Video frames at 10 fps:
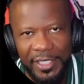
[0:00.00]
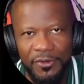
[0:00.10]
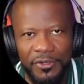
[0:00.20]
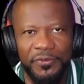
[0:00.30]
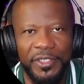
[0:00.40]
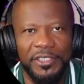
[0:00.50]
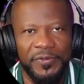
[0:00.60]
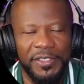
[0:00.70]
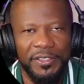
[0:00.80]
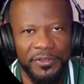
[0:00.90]
going in
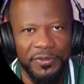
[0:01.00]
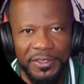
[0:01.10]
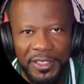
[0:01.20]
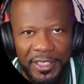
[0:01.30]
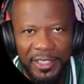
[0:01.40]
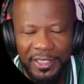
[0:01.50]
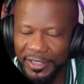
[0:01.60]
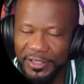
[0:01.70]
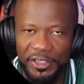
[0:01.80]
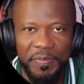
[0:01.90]
restaurants doing. Let's
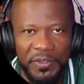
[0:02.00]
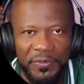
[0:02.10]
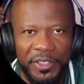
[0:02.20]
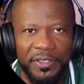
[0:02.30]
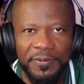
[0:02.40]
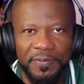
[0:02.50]
just be real.